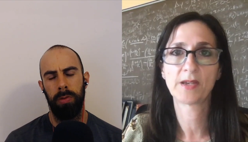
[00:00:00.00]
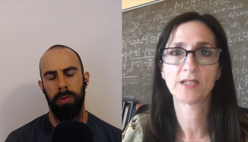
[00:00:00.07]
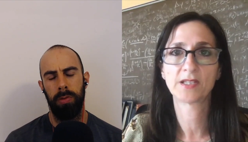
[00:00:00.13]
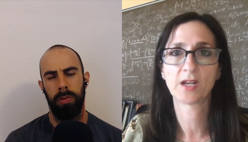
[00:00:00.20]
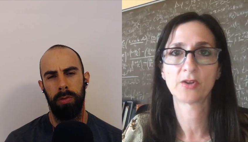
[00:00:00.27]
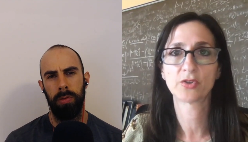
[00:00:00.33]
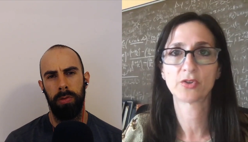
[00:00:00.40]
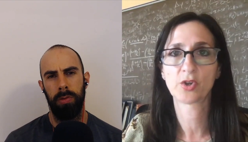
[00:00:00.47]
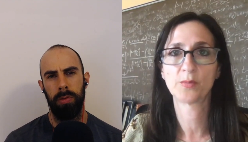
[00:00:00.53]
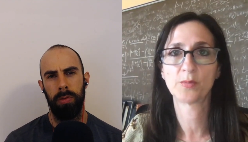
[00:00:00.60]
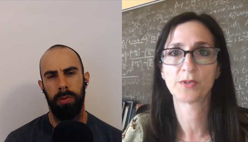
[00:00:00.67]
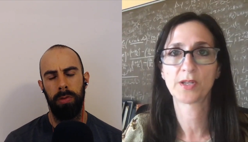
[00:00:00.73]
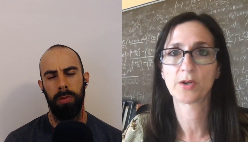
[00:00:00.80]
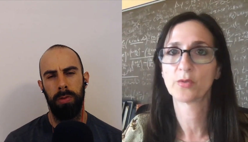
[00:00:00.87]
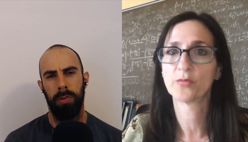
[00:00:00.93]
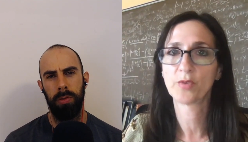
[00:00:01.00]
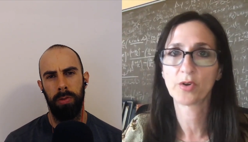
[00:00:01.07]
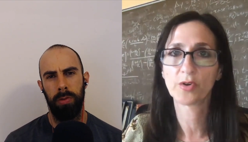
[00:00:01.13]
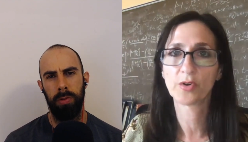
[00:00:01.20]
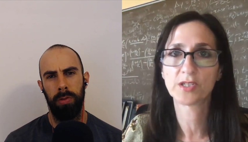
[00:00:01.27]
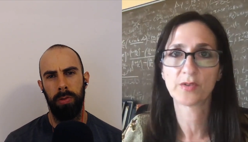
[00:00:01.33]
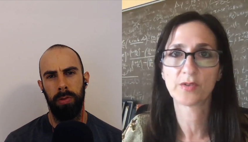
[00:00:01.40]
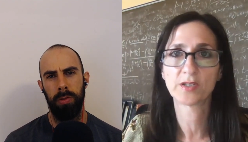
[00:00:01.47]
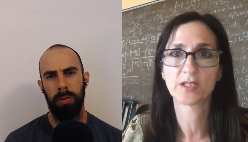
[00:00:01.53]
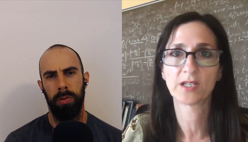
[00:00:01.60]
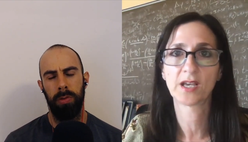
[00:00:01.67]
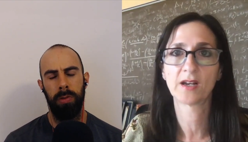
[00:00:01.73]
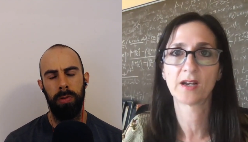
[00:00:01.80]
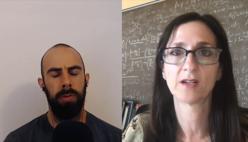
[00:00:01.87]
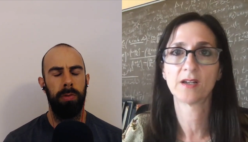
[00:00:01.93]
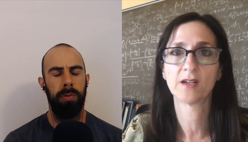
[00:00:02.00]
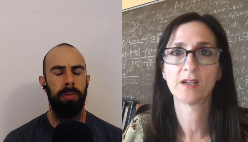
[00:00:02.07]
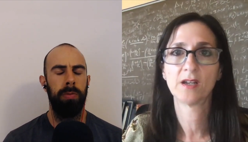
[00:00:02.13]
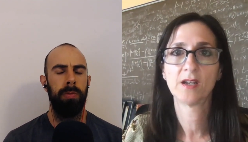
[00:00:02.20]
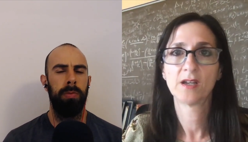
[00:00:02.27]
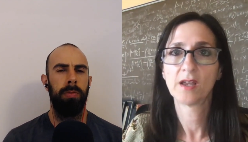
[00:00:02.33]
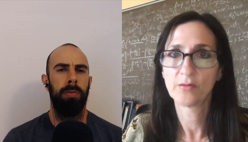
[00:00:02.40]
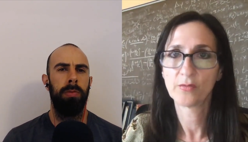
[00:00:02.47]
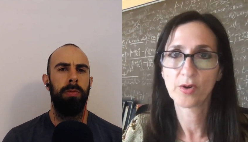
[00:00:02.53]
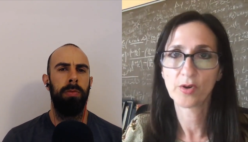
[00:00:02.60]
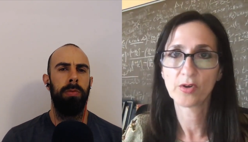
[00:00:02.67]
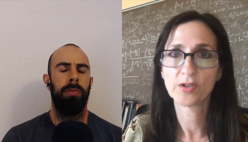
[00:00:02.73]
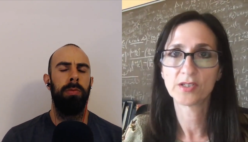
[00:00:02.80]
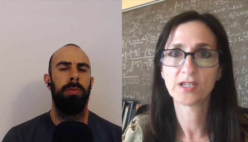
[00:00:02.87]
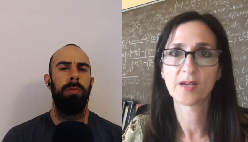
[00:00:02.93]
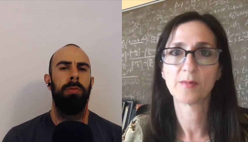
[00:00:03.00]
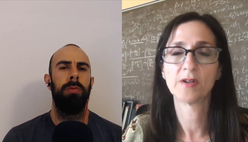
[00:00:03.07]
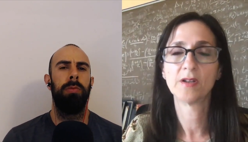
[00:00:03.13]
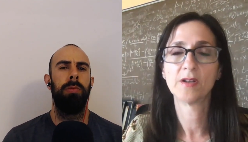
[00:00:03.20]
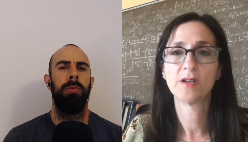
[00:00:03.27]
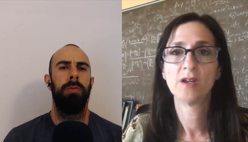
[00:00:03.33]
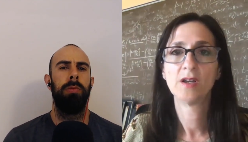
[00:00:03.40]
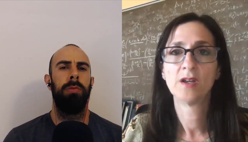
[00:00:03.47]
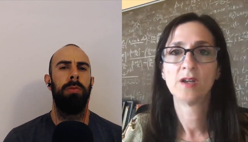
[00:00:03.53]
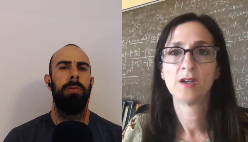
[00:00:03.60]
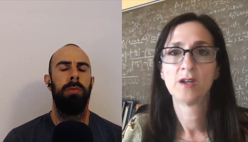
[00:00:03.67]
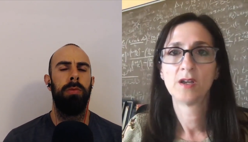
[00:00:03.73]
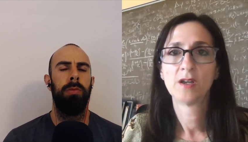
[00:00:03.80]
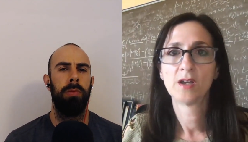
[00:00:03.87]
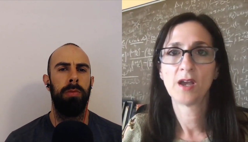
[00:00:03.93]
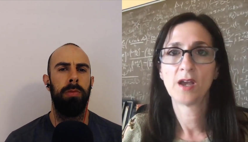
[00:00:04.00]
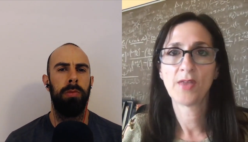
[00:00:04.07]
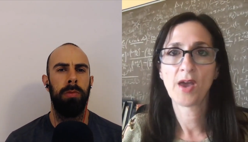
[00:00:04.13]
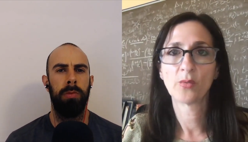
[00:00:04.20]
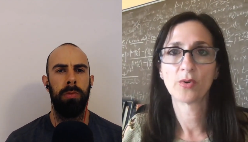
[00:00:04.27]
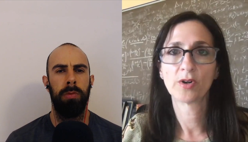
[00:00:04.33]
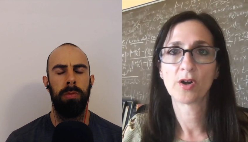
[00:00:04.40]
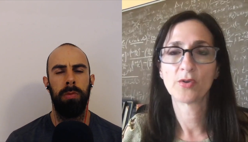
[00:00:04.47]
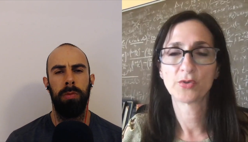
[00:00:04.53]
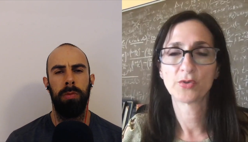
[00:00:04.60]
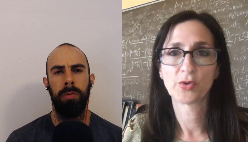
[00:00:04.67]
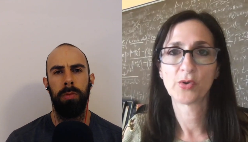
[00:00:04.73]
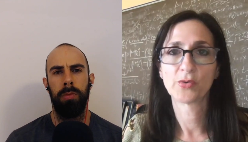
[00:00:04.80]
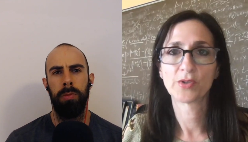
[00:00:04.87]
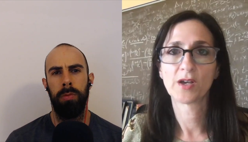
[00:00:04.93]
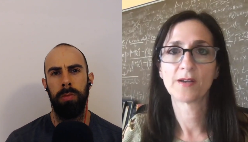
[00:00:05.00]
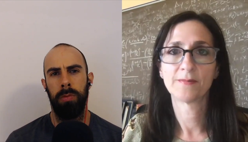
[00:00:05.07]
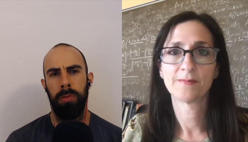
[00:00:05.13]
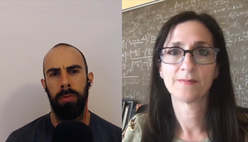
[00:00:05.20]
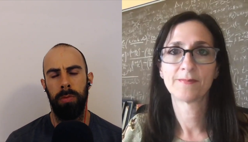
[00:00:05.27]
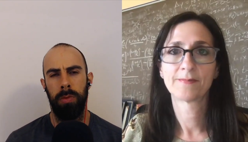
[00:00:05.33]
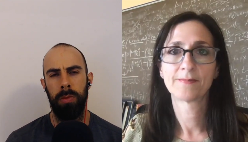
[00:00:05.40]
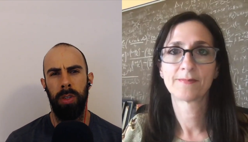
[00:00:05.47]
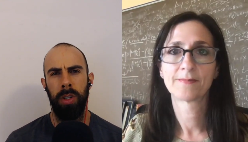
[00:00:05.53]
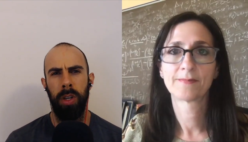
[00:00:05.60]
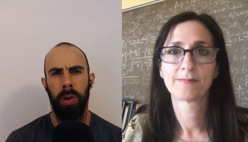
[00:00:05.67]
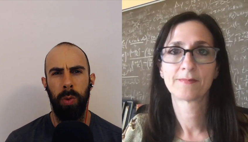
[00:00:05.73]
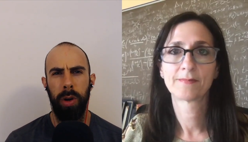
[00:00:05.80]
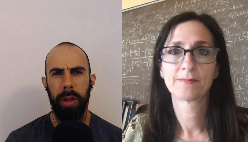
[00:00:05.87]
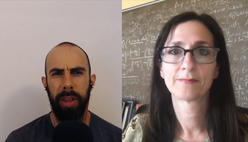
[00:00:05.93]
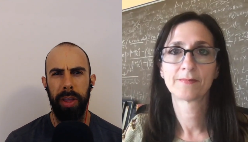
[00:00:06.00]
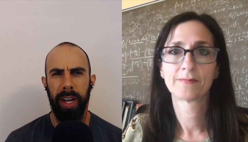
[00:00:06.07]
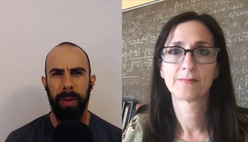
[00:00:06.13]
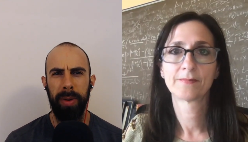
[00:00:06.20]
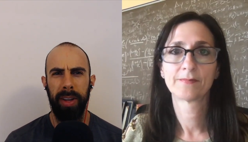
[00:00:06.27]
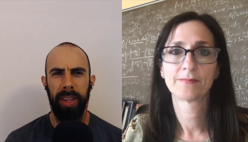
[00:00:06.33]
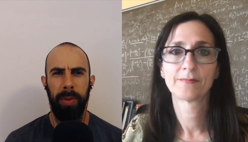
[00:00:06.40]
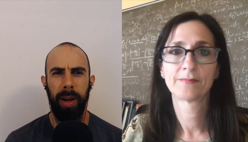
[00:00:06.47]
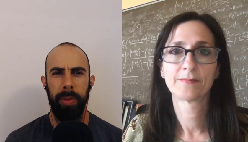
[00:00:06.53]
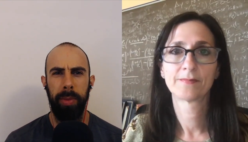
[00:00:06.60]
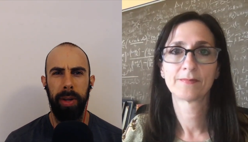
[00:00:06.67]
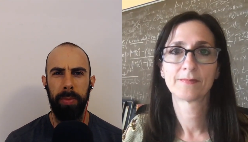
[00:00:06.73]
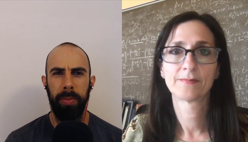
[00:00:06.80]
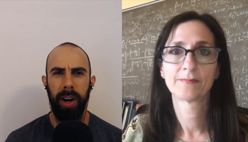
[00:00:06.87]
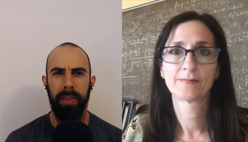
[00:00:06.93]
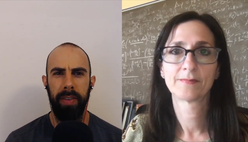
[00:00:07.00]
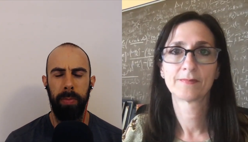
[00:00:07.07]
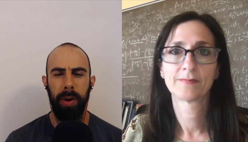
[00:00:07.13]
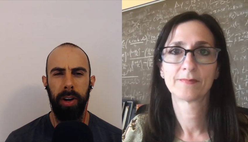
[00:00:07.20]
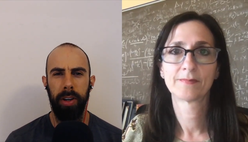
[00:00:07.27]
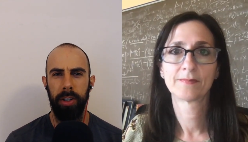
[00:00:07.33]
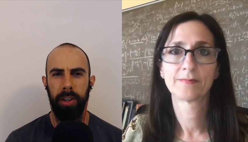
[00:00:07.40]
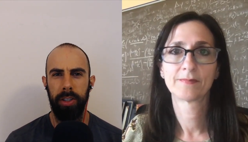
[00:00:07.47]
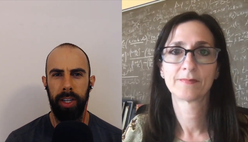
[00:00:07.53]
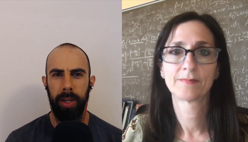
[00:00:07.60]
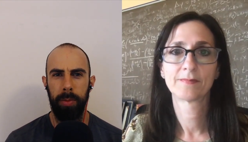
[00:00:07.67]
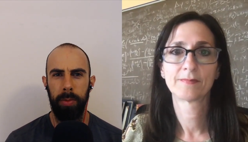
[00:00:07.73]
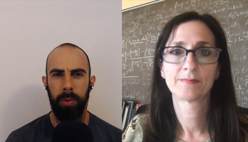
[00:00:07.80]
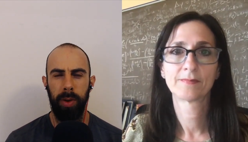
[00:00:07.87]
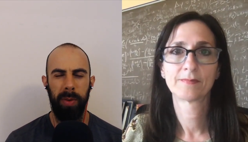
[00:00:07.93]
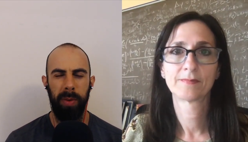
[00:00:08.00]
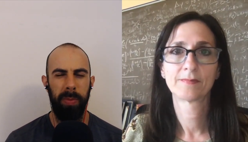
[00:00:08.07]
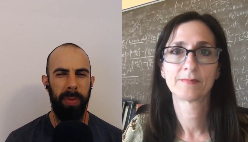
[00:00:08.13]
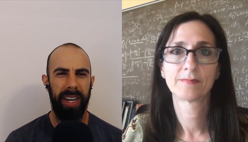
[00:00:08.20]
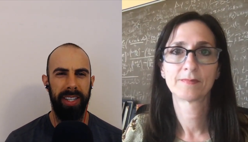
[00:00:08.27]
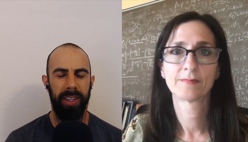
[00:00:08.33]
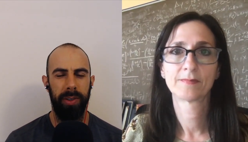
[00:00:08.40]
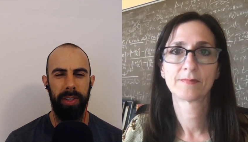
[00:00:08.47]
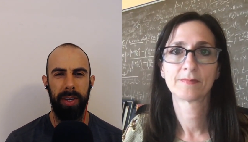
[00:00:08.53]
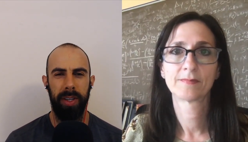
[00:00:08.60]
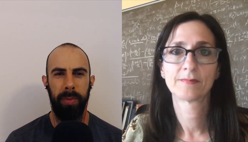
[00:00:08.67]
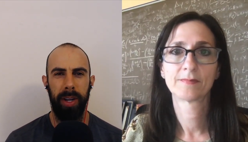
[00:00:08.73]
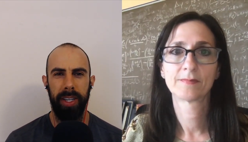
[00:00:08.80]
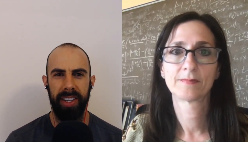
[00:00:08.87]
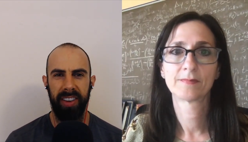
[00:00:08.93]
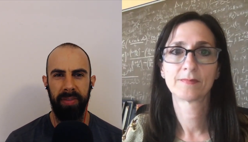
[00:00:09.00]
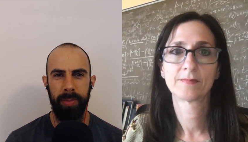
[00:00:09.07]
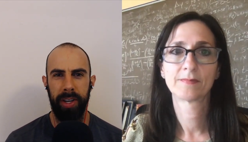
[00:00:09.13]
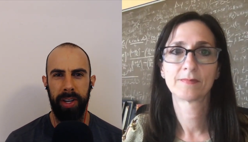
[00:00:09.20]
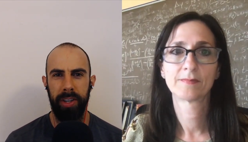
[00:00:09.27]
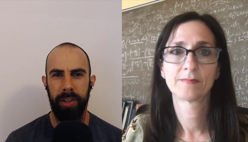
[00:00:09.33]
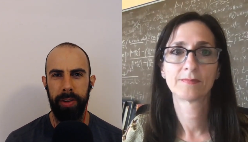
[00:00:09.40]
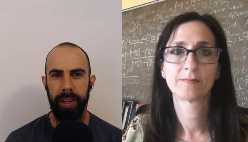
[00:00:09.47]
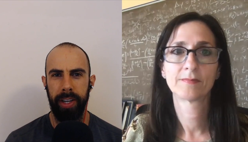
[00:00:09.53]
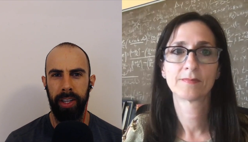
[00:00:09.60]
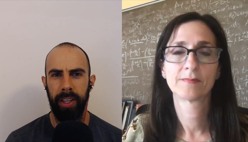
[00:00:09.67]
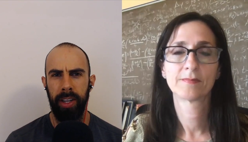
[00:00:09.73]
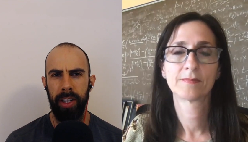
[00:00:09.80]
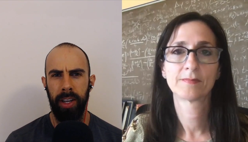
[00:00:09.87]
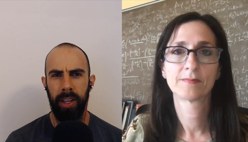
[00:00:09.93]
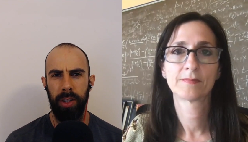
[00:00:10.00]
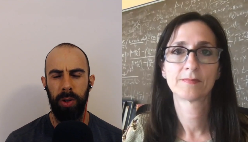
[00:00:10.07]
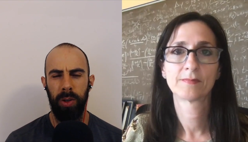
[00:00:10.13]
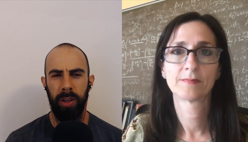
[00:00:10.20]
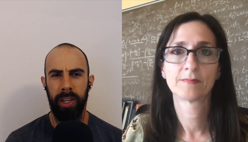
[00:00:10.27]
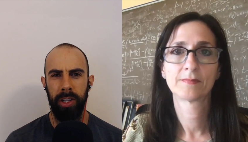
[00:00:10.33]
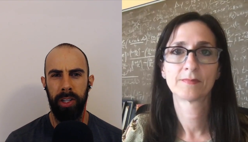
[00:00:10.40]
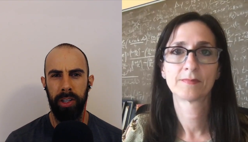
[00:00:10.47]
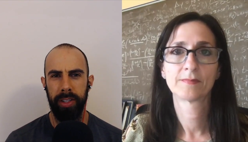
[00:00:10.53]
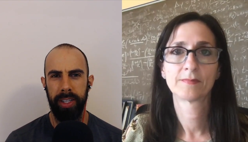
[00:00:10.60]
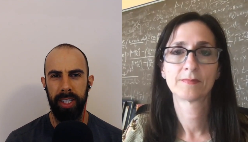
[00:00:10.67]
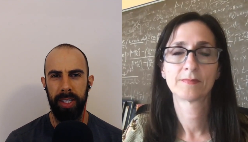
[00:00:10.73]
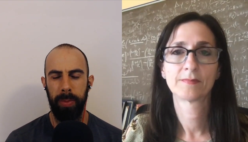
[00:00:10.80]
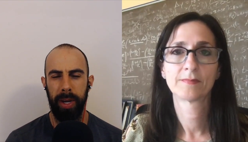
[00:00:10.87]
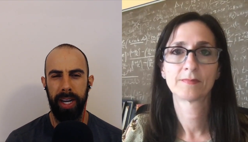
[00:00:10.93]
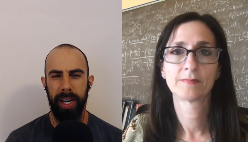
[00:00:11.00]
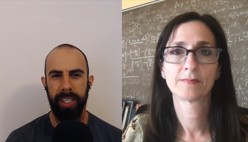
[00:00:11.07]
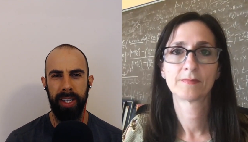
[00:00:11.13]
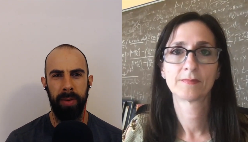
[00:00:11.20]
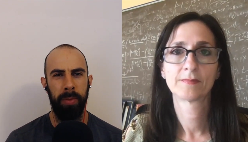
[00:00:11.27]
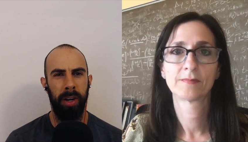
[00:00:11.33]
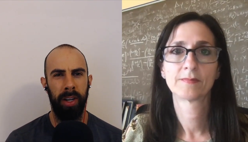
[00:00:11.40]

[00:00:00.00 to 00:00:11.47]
Speaker 1: space telescopes that are very sophisticated and very stable. And that work also goes on.
Speaker 2: What do you think about the public private partnership, what Bezos and Musk have been doing, the whole interest in space and